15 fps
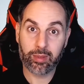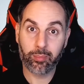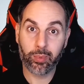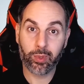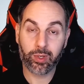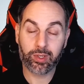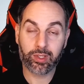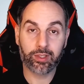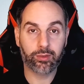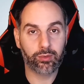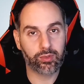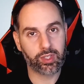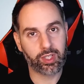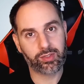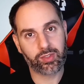important
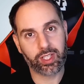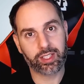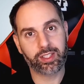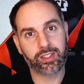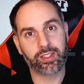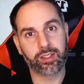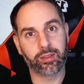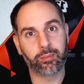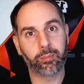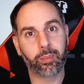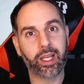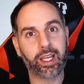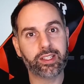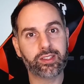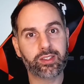to set strategies in
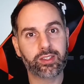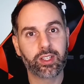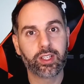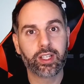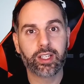place